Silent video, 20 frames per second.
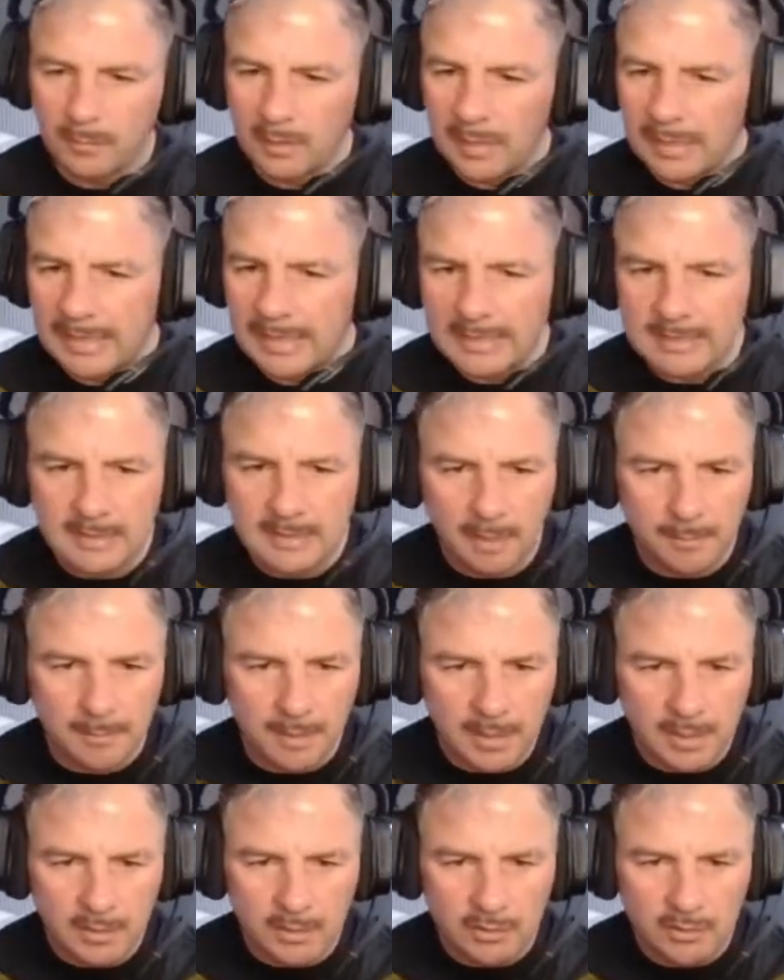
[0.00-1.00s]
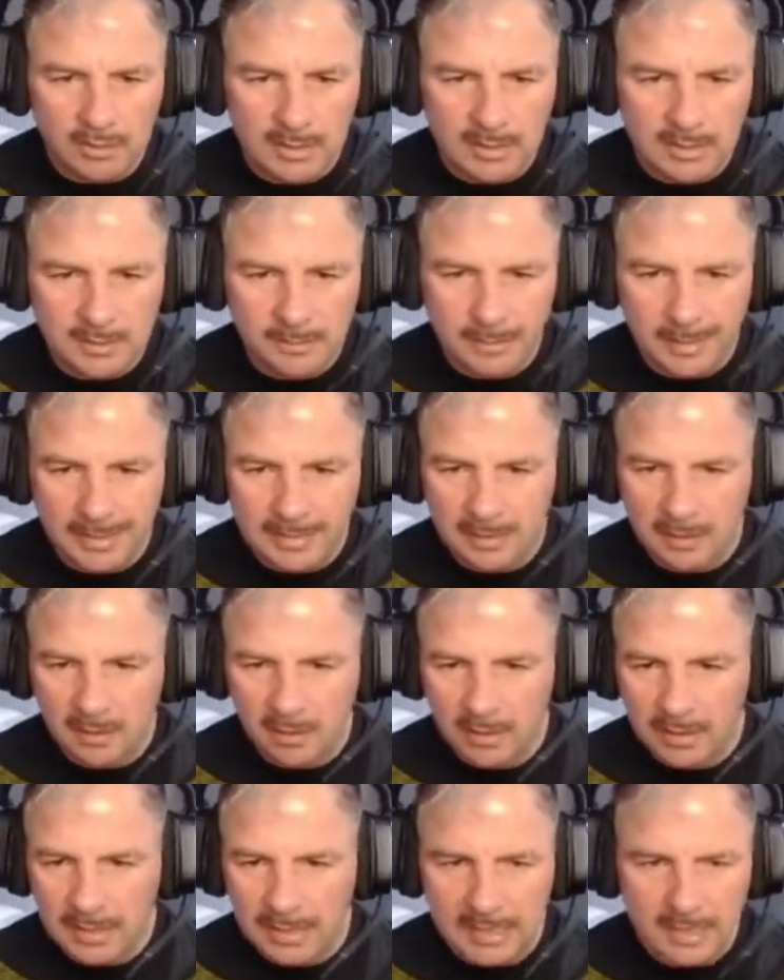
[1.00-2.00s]
is I'm going to use this space
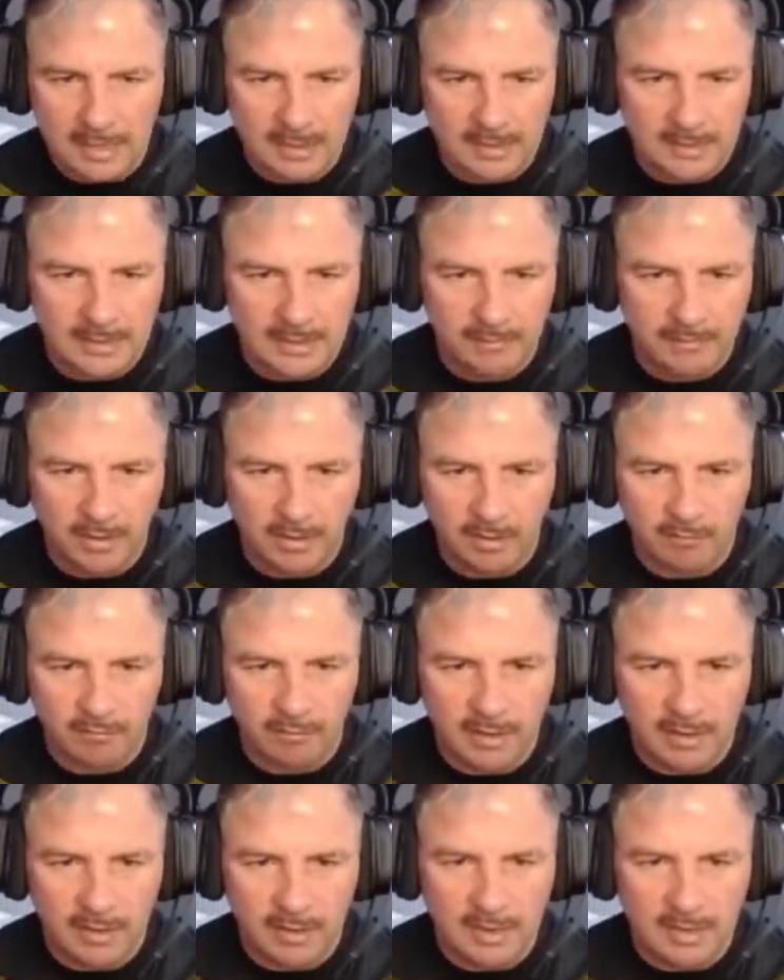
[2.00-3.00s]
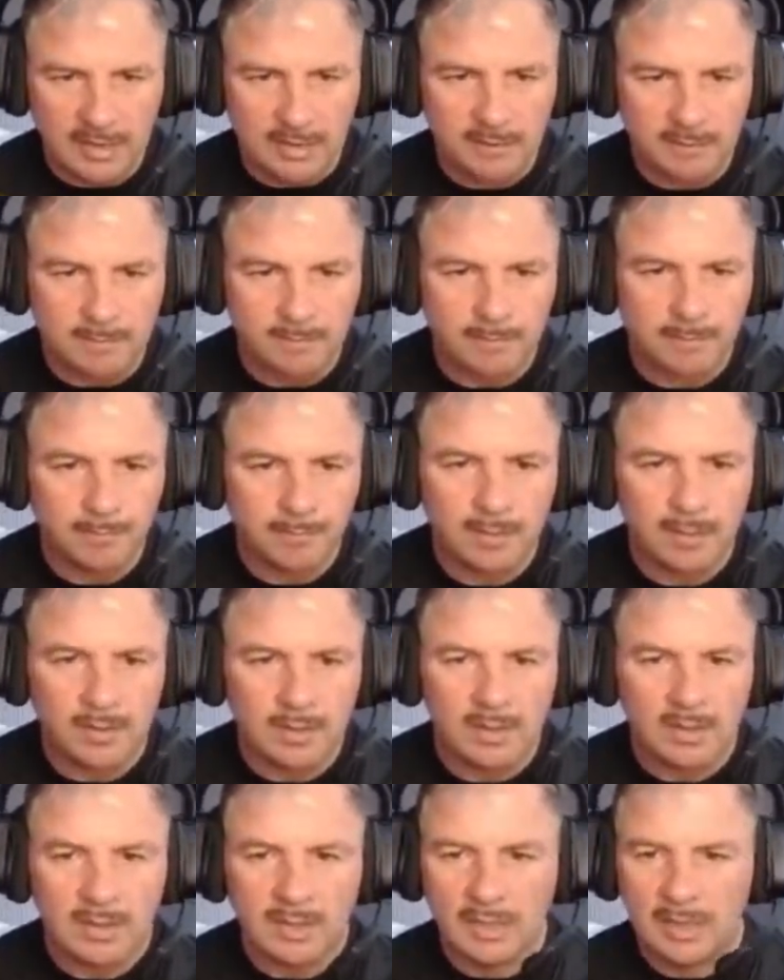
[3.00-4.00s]
along here and see if I can run it in.
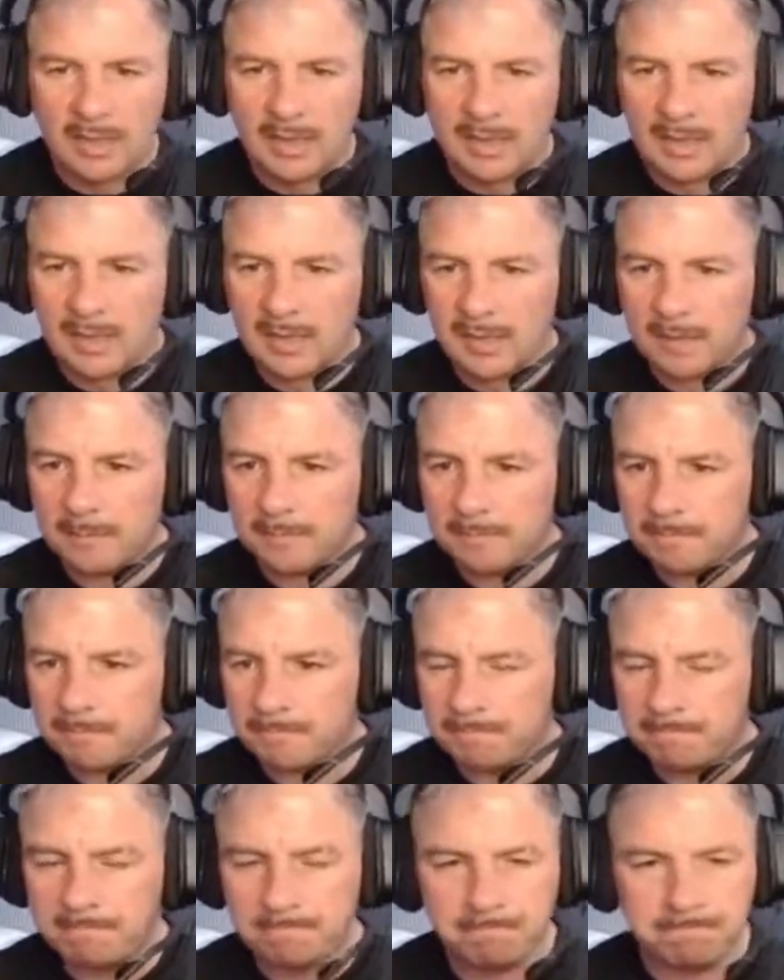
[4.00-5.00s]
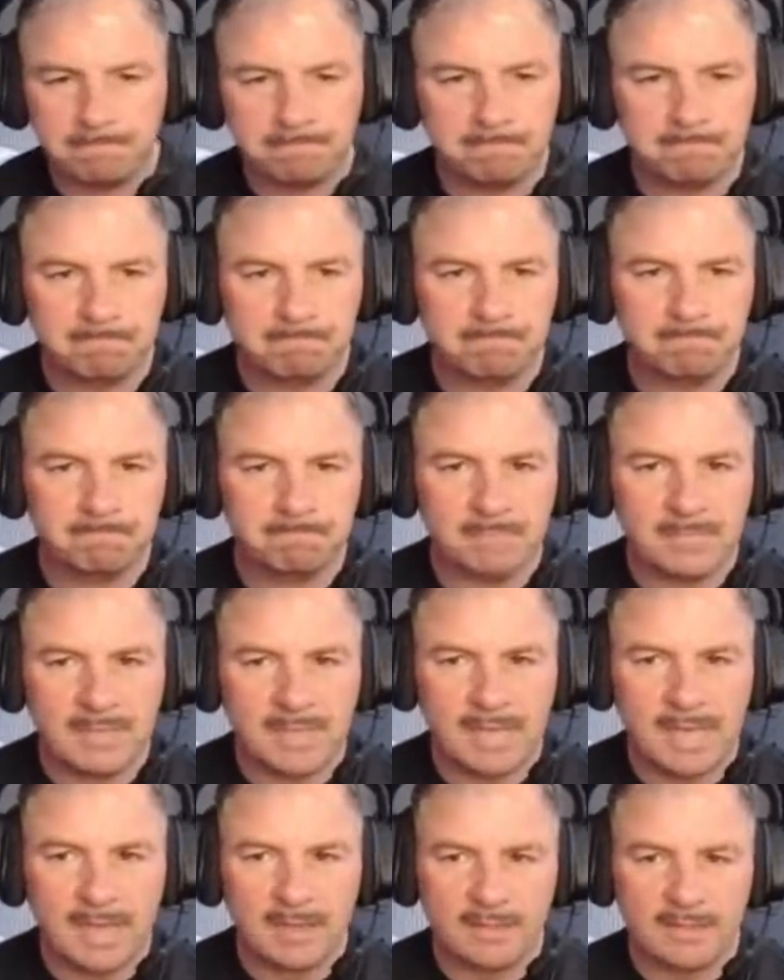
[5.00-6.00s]

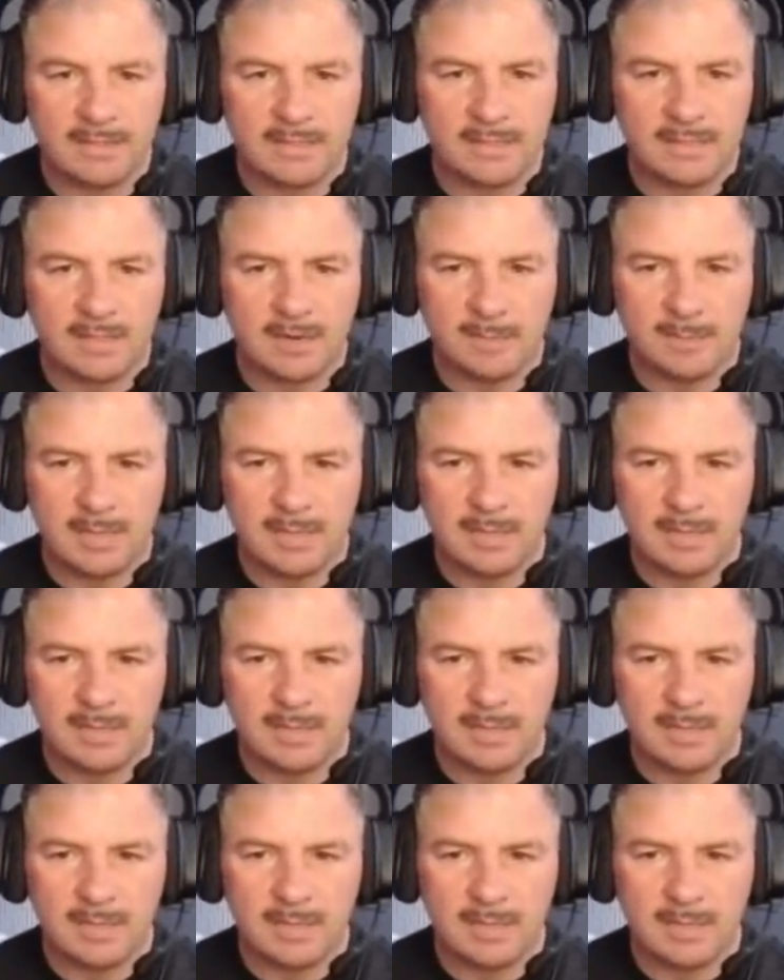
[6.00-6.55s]
Yeah, this is going to